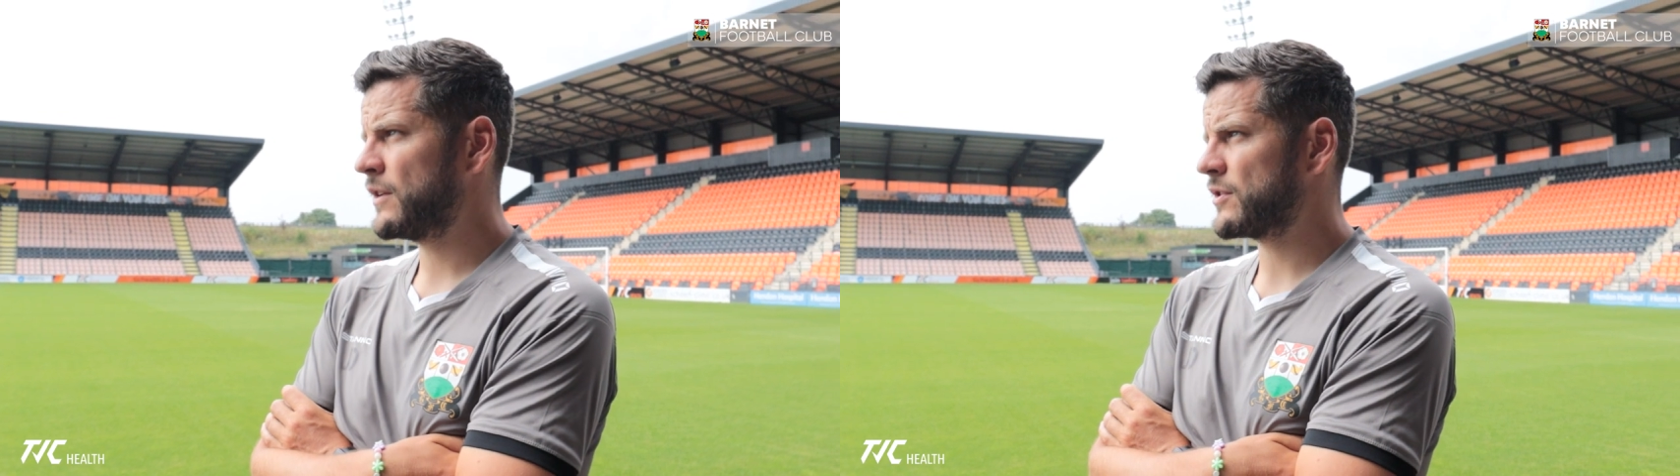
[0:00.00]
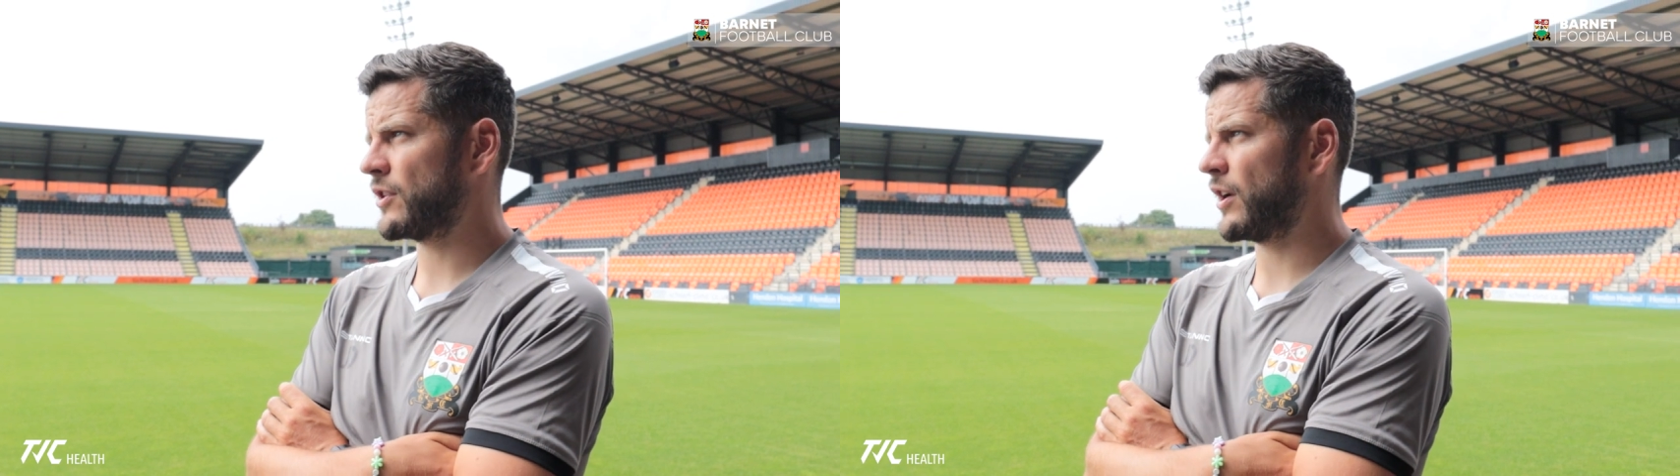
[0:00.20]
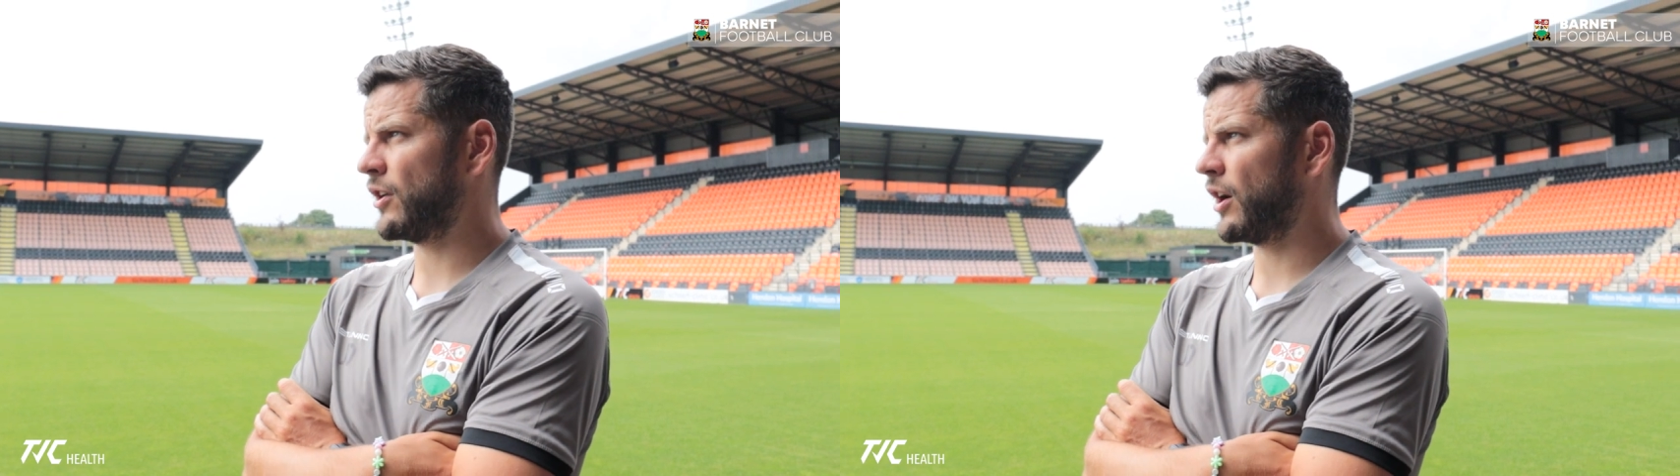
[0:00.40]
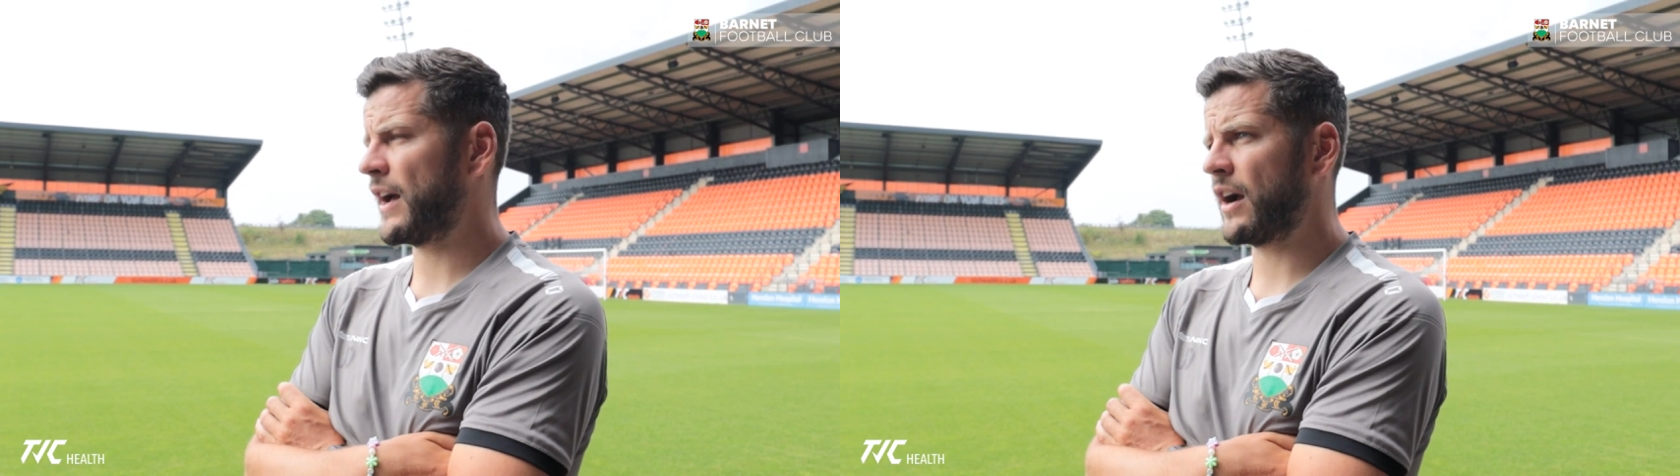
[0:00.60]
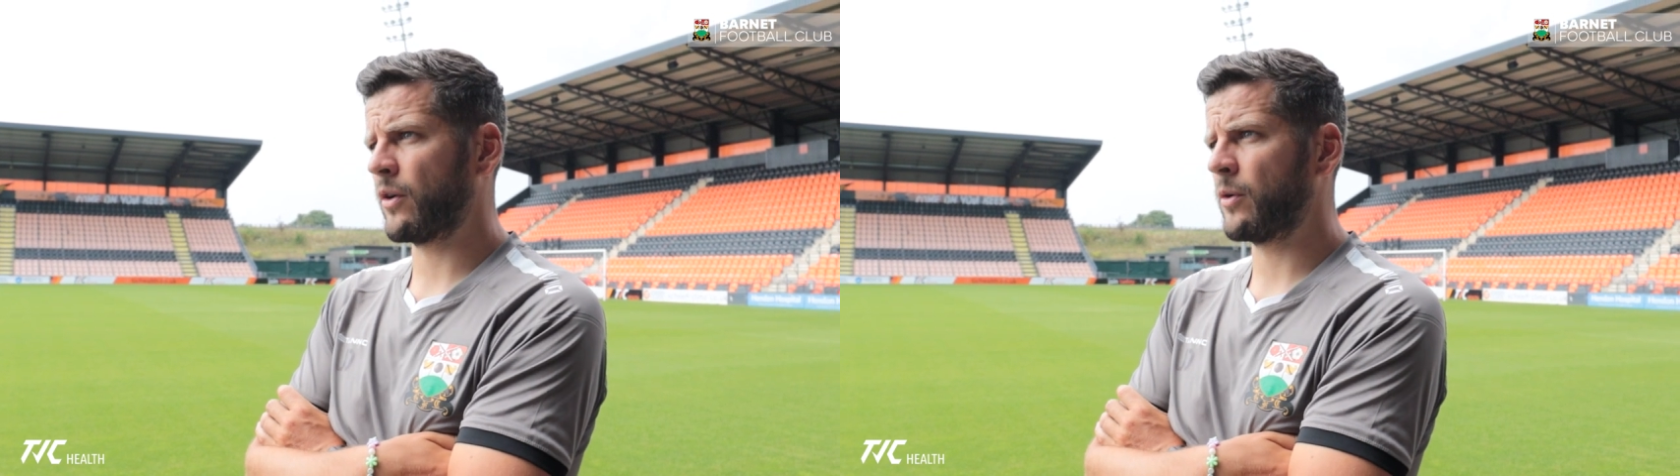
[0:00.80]
Certainly not in
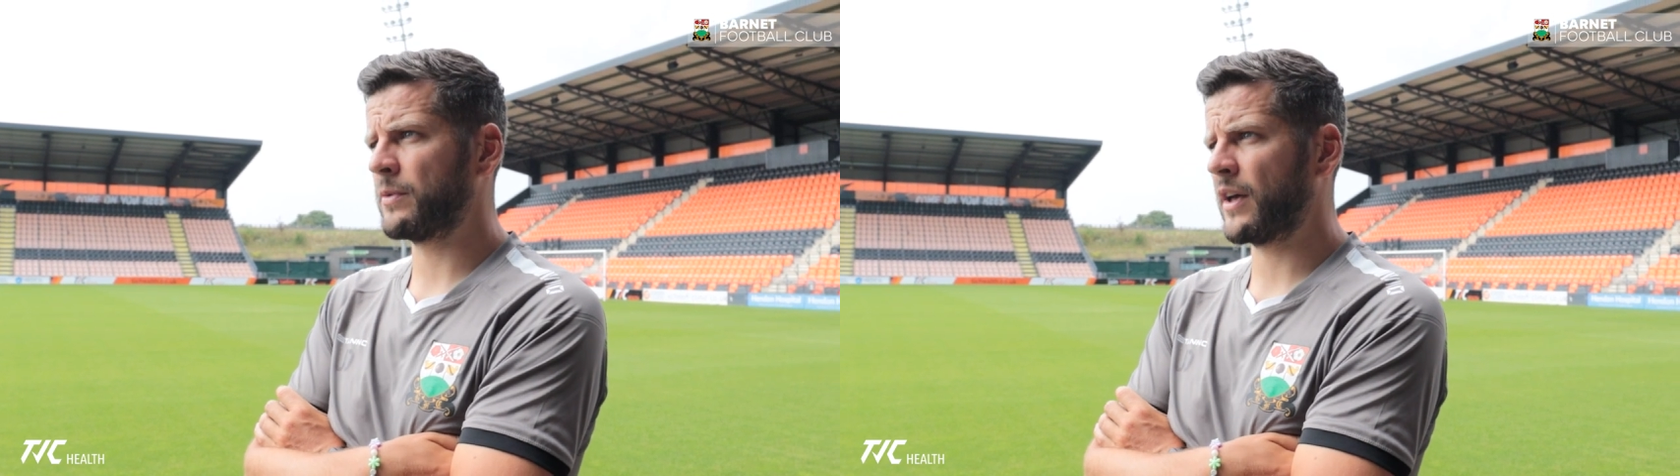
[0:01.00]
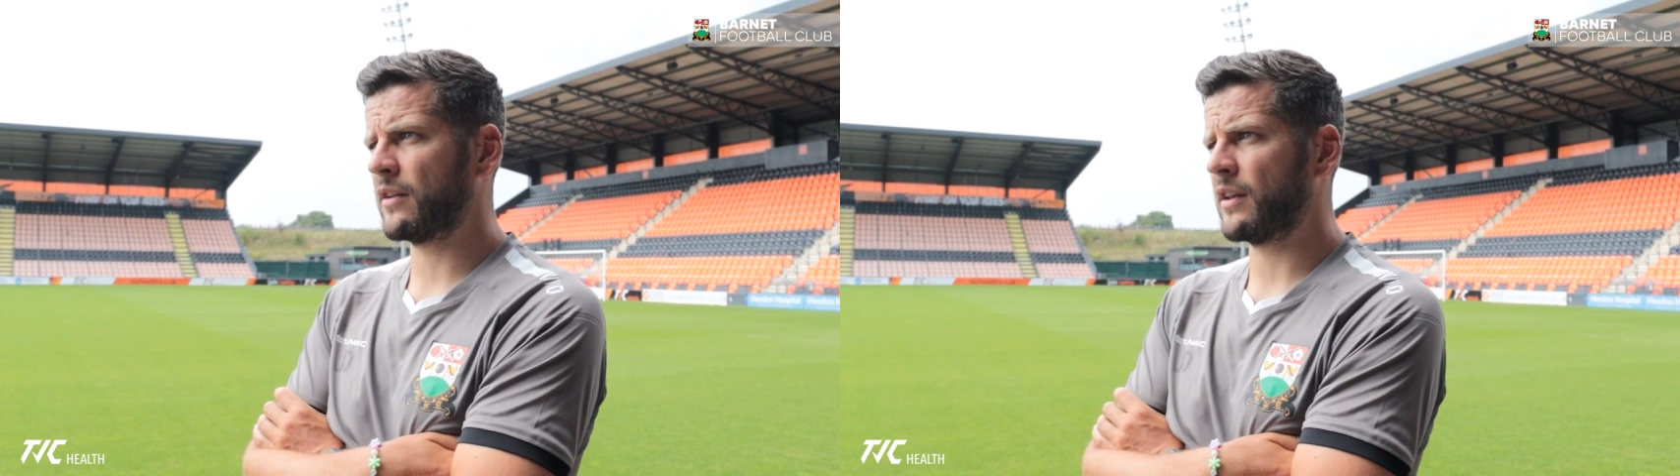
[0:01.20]
our group. No,